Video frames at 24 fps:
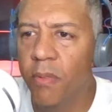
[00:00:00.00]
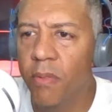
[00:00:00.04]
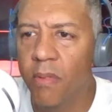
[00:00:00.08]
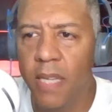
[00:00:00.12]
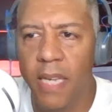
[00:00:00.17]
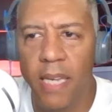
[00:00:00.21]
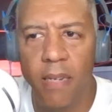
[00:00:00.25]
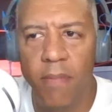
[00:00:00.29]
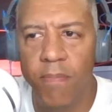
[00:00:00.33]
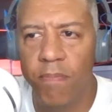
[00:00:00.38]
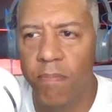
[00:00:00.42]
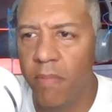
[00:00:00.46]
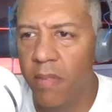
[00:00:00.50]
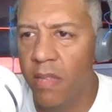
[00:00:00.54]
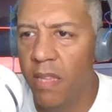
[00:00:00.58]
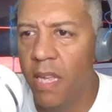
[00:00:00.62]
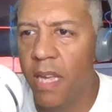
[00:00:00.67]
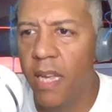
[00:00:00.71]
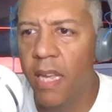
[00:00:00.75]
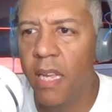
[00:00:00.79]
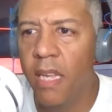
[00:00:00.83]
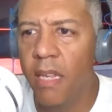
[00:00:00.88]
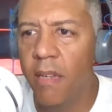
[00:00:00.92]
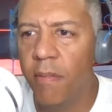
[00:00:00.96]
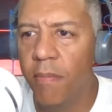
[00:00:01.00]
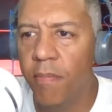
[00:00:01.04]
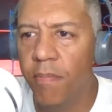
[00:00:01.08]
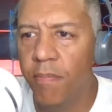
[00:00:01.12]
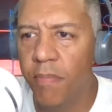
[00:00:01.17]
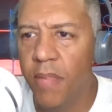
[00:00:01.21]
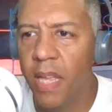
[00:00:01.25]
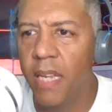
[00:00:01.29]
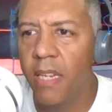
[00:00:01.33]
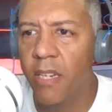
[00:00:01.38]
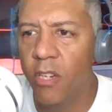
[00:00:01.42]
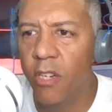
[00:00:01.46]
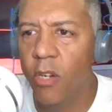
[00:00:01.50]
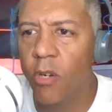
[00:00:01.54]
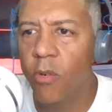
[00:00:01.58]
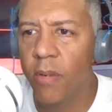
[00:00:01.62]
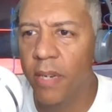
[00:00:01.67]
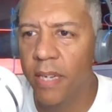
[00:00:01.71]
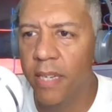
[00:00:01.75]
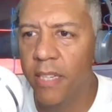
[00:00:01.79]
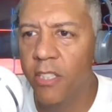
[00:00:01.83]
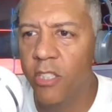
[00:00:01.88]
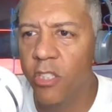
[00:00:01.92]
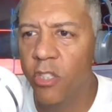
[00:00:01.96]
that they know
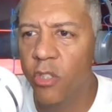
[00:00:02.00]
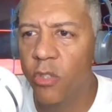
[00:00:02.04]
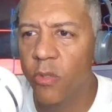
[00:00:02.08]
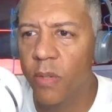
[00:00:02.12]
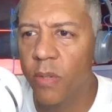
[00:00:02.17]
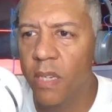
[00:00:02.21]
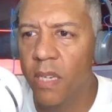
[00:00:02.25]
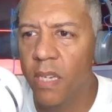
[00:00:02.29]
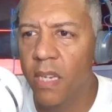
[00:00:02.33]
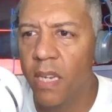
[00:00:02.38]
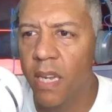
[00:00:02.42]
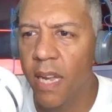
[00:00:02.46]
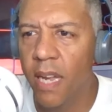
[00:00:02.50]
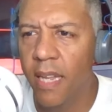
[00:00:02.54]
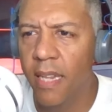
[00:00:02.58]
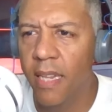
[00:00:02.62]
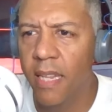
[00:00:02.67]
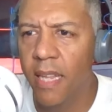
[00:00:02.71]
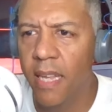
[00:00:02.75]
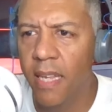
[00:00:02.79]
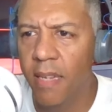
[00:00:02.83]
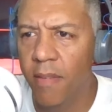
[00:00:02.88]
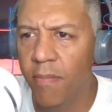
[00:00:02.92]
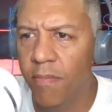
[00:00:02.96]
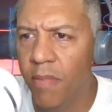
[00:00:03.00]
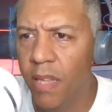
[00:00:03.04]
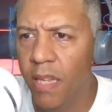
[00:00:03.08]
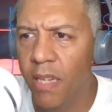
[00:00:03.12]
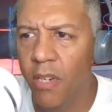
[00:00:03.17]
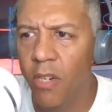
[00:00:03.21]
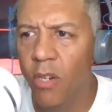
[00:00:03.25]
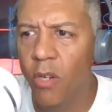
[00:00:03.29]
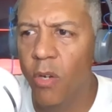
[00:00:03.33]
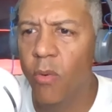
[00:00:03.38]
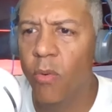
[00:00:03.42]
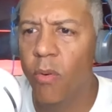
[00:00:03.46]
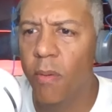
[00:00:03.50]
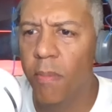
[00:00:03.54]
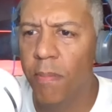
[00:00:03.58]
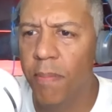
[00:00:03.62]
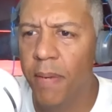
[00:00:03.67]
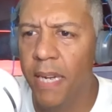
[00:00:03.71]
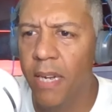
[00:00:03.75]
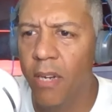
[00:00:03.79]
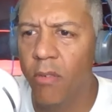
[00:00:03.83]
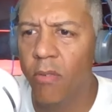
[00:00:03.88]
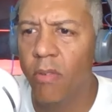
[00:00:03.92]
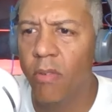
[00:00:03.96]
history and they know
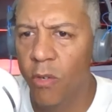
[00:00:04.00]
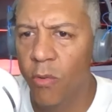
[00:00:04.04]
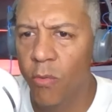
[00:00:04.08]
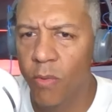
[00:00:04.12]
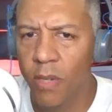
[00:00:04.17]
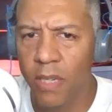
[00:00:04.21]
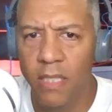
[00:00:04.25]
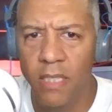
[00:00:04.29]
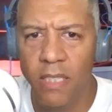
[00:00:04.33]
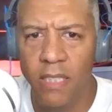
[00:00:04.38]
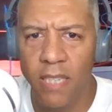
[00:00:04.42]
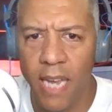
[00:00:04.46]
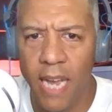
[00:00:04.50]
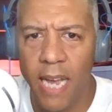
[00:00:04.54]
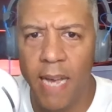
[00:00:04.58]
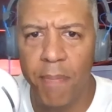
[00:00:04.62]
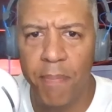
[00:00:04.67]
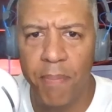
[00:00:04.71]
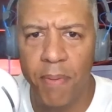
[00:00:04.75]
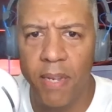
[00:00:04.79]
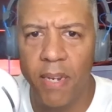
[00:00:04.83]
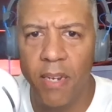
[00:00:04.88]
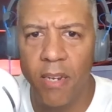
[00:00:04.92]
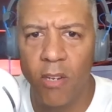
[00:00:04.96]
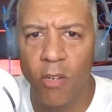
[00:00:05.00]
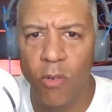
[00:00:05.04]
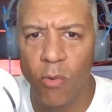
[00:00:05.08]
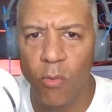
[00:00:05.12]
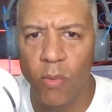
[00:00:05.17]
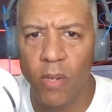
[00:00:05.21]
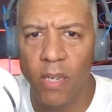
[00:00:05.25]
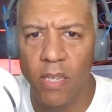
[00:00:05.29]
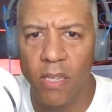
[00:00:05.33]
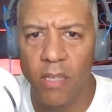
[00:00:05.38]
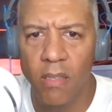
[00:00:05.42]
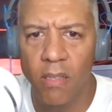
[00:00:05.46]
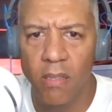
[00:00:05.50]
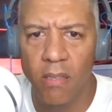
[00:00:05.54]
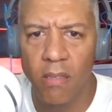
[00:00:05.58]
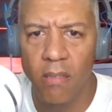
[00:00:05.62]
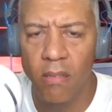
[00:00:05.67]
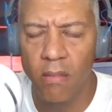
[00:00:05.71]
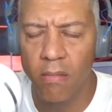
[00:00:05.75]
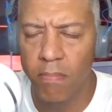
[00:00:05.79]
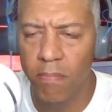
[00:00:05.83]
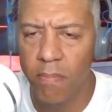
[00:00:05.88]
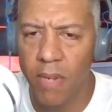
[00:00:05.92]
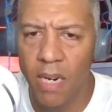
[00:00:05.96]
about what has happened with
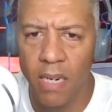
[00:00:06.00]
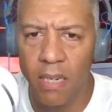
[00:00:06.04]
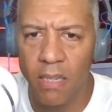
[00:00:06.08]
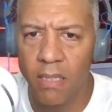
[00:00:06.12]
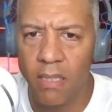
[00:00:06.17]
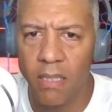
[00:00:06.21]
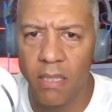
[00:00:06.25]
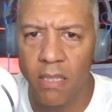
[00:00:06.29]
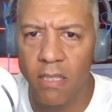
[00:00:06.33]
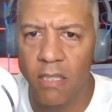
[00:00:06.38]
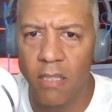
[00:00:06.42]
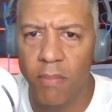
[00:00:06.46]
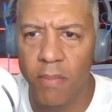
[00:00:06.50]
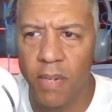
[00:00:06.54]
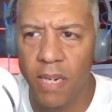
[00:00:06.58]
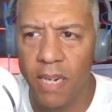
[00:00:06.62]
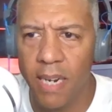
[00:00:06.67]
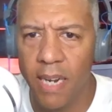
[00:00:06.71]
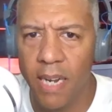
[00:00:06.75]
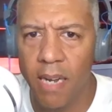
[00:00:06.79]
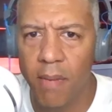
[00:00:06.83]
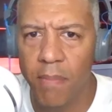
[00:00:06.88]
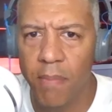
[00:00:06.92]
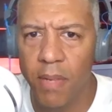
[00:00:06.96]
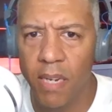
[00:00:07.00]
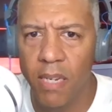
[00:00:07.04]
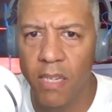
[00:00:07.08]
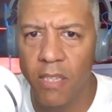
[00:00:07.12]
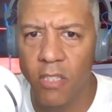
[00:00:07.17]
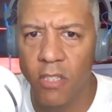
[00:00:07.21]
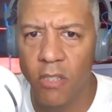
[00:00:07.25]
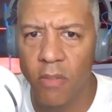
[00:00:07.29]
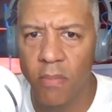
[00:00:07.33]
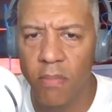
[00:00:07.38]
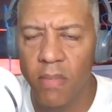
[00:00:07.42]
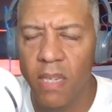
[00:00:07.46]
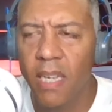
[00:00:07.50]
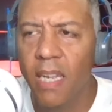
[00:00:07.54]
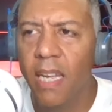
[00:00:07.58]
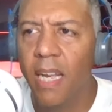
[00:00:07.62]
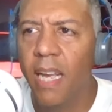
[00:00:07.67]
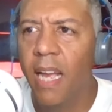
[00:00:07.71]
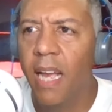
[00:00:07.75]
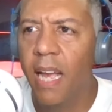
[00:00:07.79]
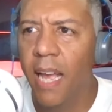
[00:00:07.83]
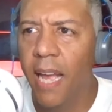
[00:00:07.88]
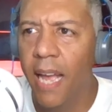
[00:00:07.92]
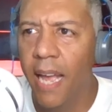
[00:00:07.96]
Marxism and communism,
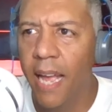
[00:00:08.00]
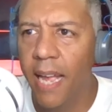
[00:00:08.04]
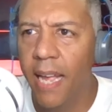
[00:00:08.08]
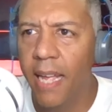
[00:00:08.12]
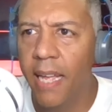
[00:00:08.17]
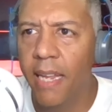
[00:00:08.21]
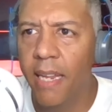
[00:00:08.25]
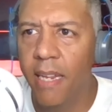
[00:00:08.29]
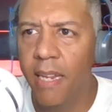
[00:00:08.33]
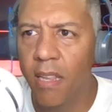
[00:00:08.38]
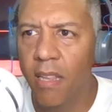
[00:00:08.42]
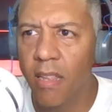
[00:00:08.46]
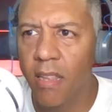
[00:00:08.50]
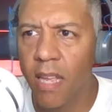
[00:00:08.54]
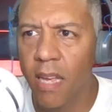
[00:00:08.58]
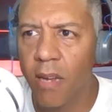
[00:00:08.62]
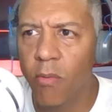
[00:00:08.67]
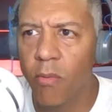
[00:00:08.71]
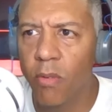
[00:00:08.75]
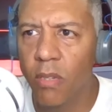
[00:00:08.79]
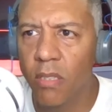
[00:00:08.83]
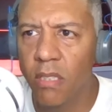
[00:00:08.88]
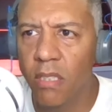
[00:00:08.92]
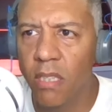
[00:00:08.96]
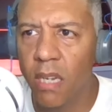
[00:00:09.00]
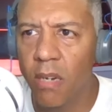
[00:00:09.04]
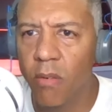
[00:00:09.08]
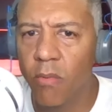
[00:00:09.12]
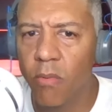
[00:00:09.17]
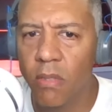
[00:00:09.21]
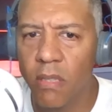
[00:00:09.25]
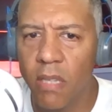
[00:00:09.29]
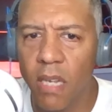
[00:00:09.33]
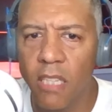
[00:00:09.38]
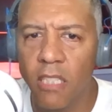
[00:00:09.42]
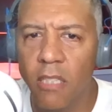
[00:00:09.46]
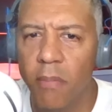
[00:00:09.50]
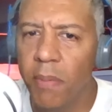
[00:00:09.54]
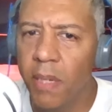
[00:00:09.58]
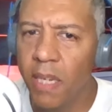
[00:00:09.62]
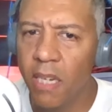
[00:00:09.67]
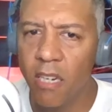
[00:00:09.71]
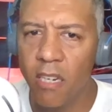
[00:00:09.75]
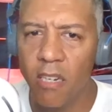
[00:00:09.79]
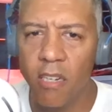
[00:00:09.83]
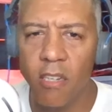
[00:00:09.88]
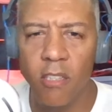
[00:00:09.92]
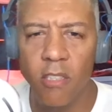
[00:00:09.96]
and they would say, well, that's
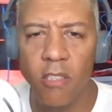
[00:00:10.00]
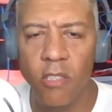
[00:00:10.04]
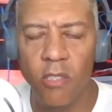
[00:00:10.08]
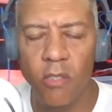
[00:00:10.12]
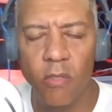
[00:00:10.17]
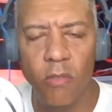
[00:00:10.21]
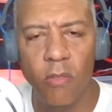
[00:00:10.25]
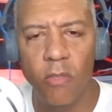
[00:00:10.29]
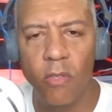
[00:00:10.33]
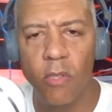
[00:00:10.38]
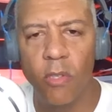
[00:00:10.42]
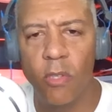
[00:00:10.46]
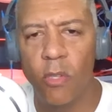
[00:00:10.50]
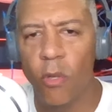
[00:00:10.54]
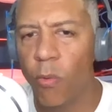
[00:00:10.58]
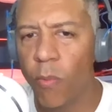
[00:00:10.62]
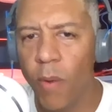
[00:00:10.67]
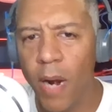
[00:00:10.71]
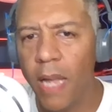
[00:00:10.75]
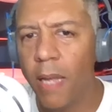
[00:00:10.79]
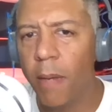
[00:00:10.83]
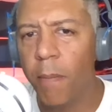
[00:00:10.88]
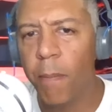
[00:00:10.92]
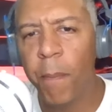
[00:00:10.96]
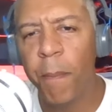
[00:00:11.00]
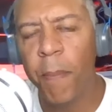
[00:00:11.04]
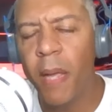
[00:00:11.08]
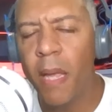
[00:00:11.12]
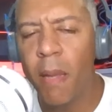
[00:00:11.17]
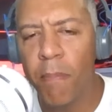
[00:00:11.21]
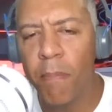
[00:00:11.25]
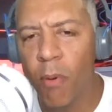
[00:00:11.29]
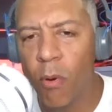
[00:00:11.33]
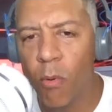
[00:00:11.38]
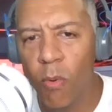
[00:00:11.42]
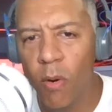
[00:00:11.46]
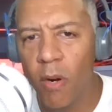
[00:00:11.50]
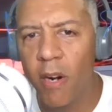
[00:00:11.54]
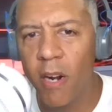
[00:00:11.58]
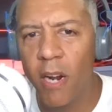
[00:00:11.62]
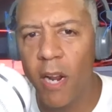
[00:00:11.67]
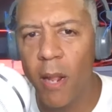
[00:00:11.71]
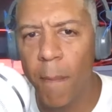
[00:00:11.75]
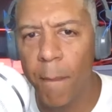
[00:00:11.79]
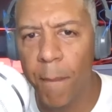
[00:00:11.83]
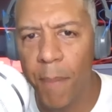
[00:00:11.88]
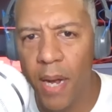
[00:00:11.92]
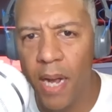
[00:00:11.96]
because the right people weren't
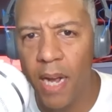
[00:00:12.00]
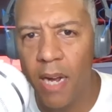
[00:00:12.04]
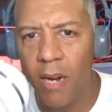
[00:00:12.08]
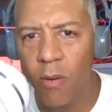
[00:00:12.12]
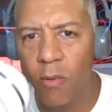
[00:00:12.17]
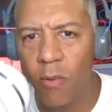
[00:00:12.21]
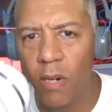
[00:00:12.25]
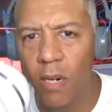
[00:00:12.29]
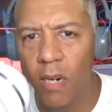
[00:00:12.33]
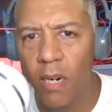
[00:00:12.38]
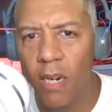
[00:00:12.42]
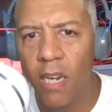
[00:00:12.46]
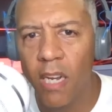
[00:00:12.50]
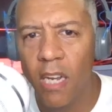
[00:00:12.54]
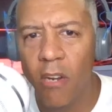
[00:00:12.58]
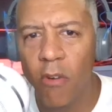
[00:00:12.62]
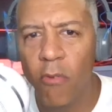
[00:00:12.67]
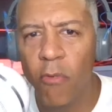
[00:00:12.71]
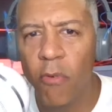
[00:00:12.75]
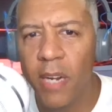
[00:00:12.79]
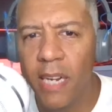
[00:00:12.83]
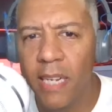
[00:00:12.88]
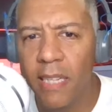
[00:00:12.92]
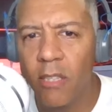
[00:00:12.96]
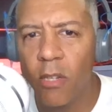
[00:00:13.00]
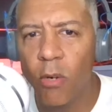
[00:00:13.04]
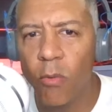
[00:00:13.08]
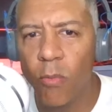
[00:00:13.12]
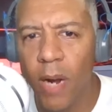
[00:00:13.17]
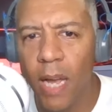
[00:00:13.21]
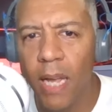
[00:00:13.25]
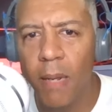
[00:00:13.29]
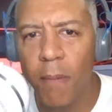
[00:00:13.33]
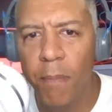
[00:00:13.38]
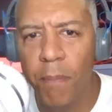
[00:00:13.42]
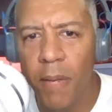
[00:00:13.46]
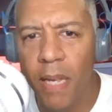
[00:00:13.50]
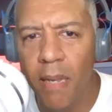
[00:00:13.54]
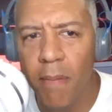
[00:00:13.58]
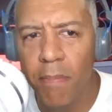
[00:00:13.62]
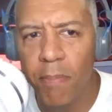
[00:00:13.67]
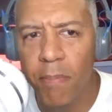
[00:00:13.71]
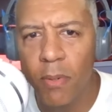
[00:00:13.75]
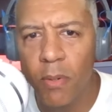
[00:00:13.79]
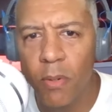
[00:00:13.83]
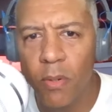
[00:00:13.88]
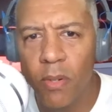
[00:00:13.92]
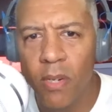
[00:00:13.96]
in power. If we get the right
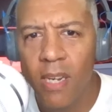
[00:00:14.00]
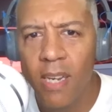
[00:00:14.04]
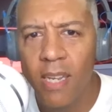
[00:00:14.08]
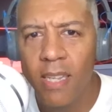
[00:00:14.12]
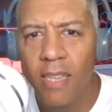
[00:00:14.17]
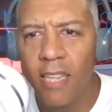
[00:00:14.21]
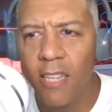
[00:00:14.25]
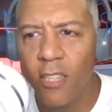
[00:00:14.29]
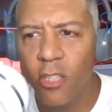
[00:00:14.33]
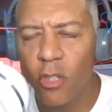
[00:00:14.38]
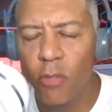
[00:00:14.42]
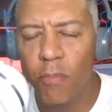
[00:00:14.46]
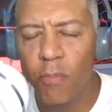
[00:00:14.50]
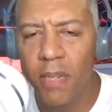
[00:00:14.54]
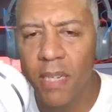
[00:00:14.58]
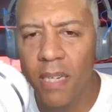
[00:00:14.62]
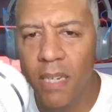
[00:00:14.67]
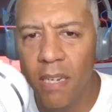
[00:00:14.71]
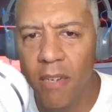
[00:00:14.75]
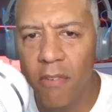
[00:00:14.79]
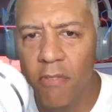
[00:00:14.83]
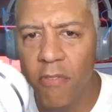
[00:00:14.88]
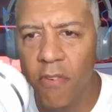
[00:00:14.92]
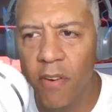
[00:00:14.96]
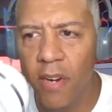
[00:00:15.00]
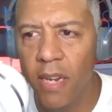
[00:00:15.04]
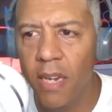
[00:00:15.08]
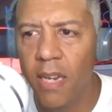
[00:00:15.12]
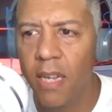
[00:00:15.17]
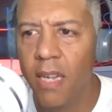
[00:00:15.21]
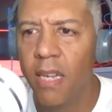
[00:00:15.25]
people, things will be different.